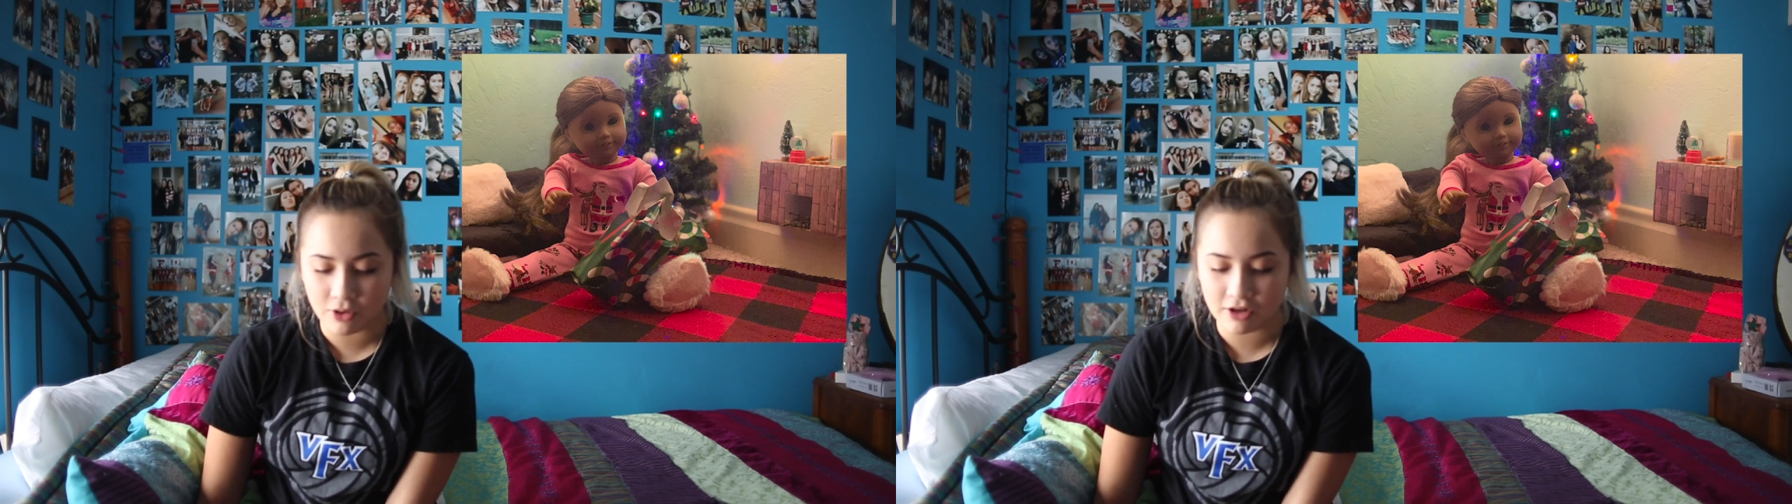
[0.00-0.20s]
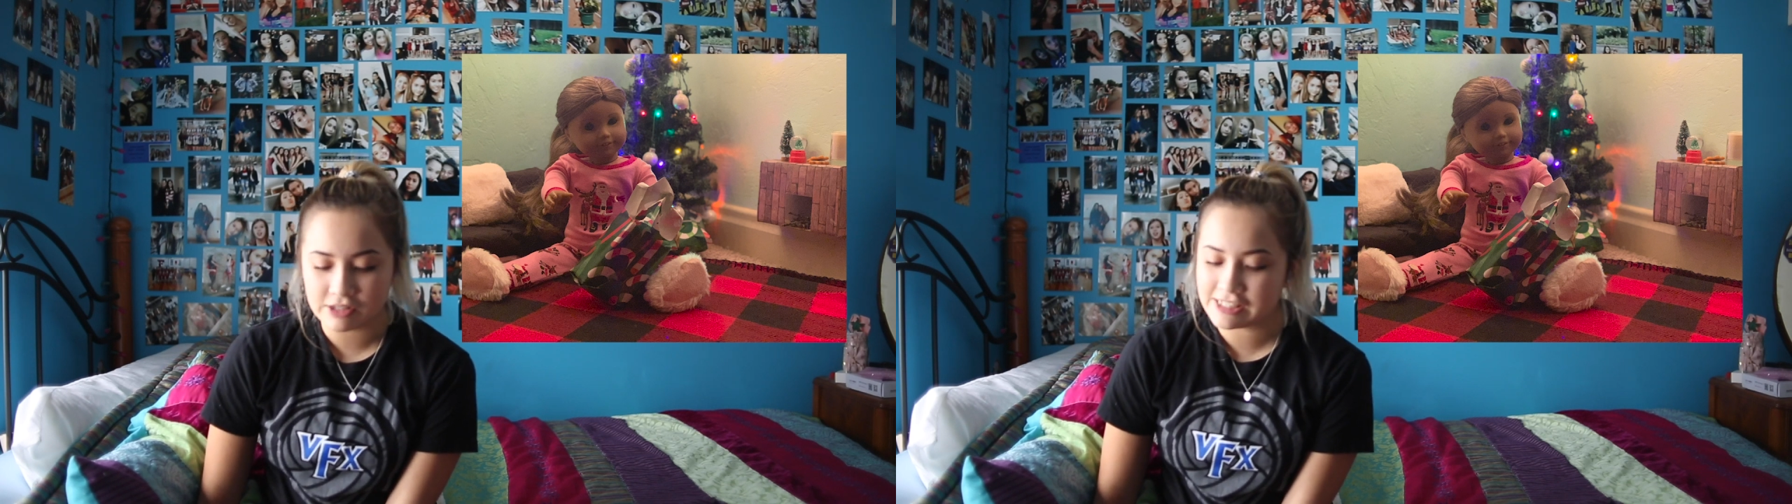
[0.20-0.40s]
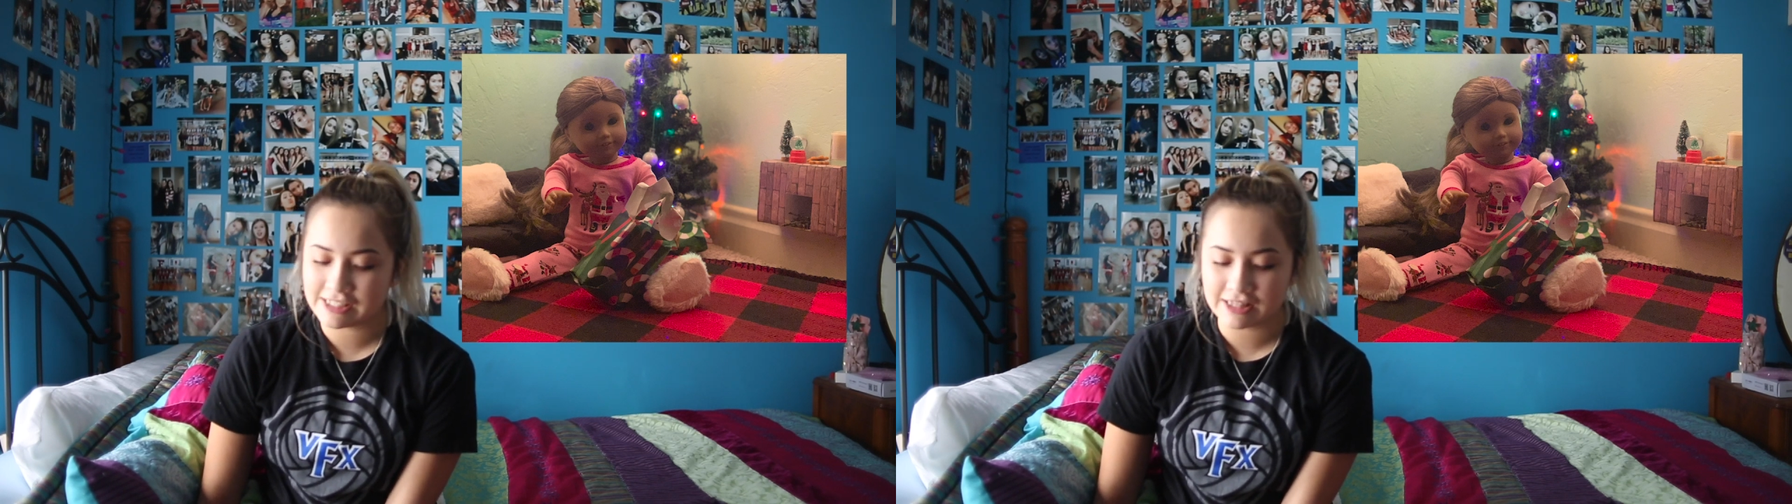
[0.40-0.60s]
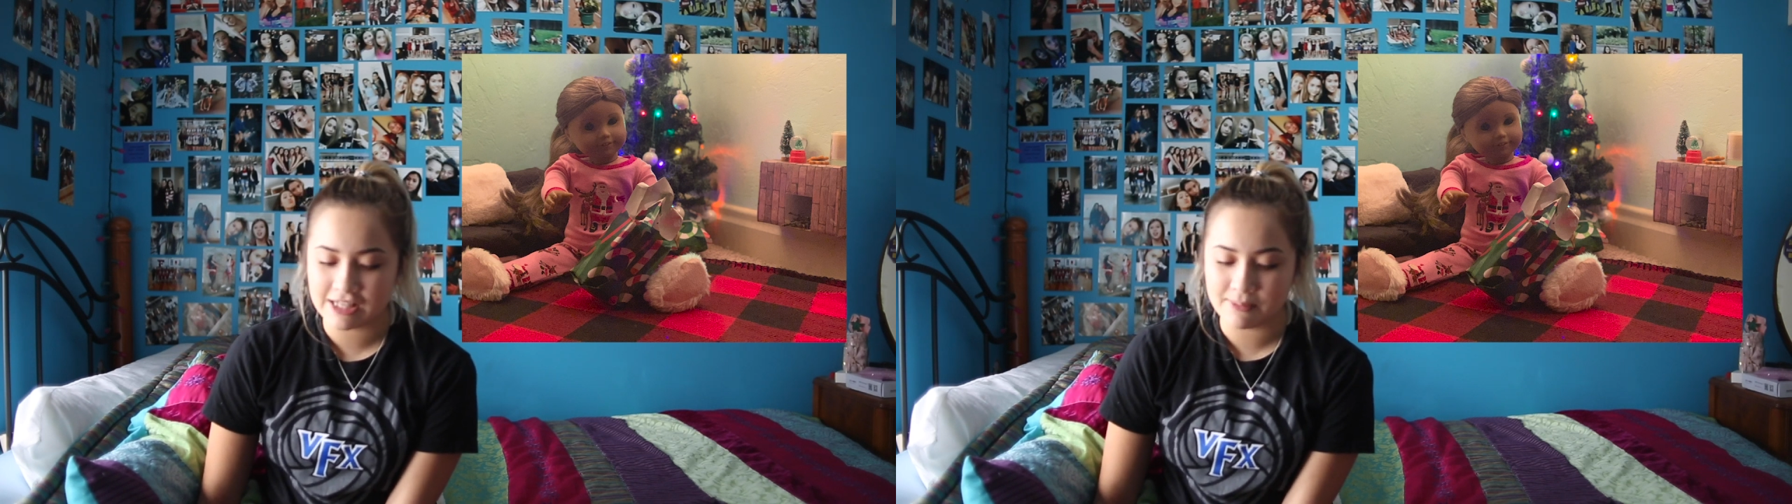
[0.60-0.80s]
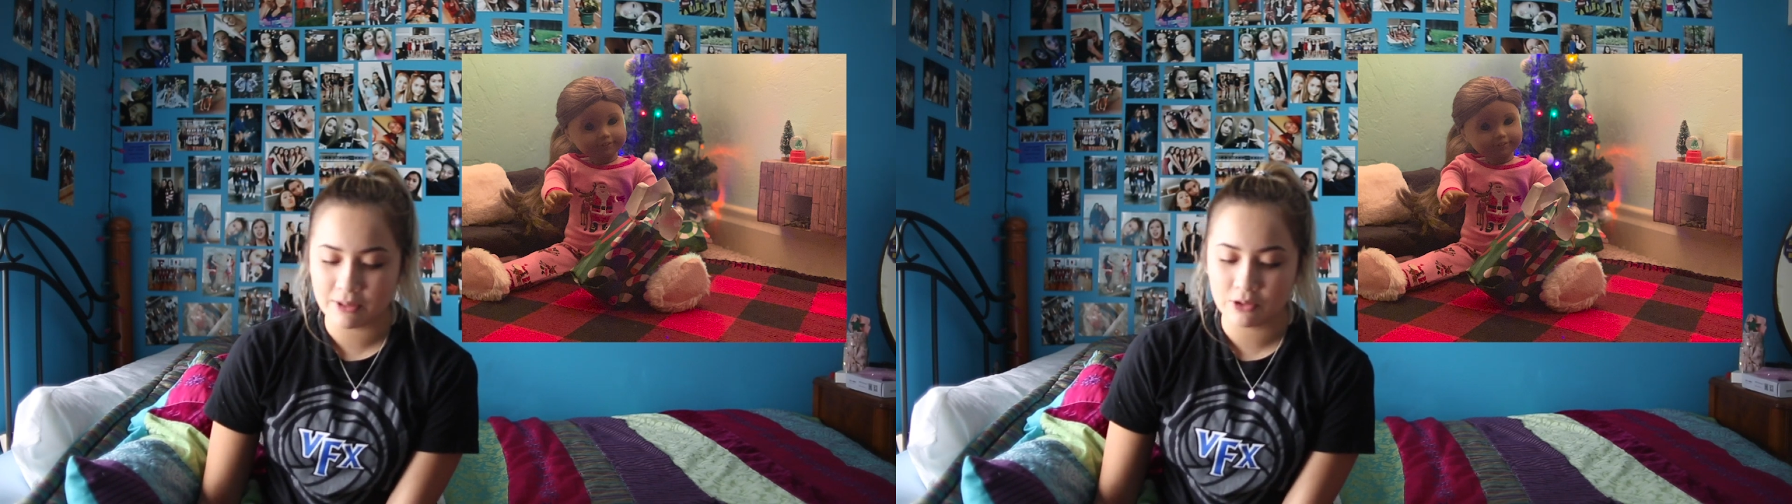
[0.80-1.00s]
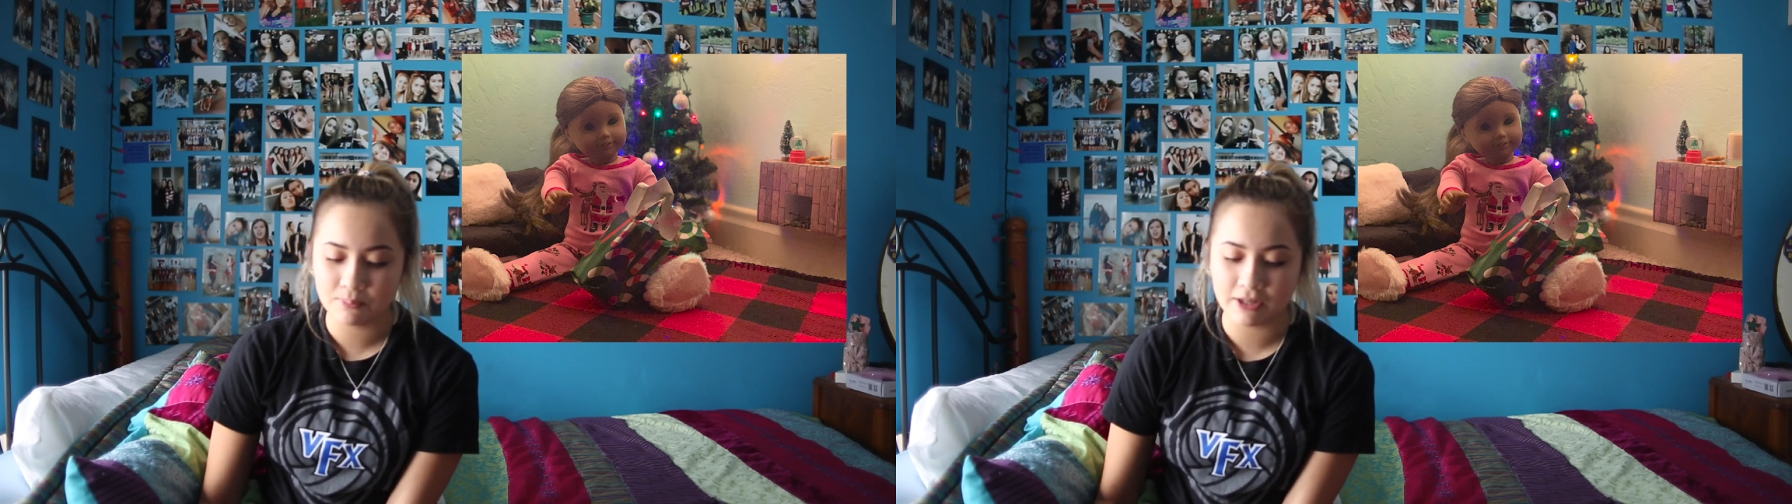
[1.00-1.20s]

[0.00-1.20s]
or I didn't get the email,